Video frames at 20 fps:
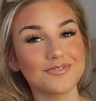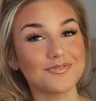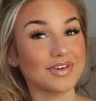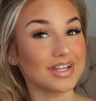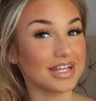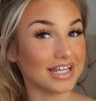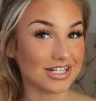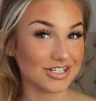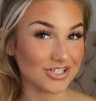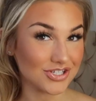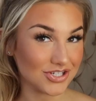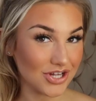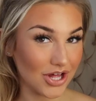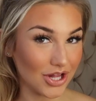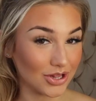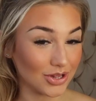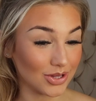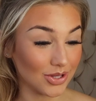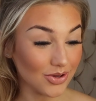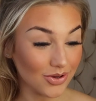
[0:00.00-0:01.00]
finished
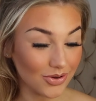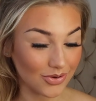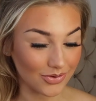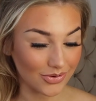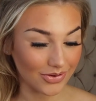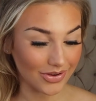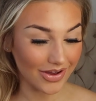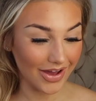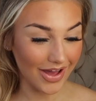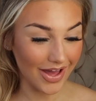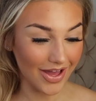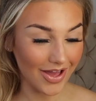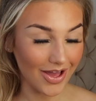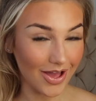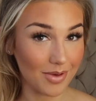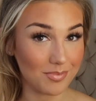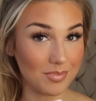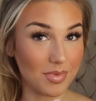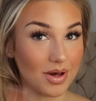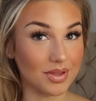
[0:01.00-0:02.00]
look.
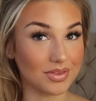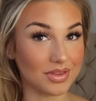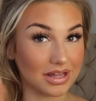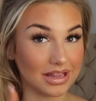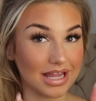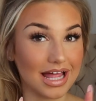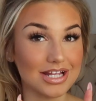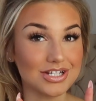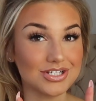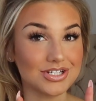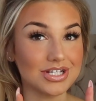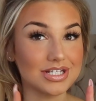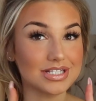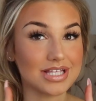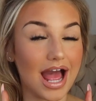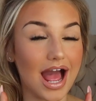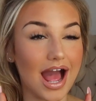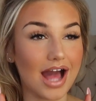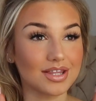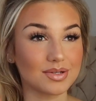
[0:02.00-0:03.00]
The lashes
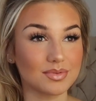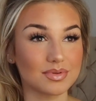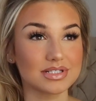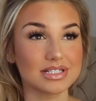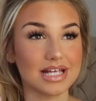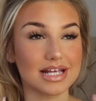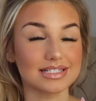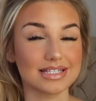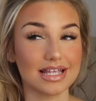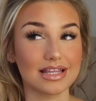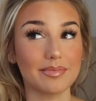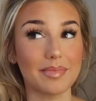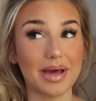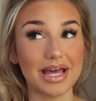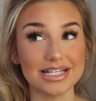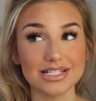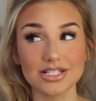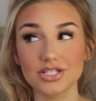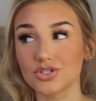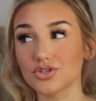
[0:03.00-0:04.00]
are the ones that I sell on
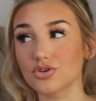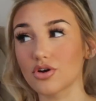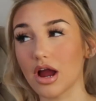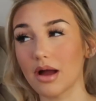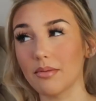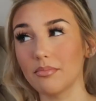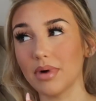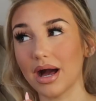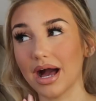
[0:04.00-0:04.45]
my Instagram,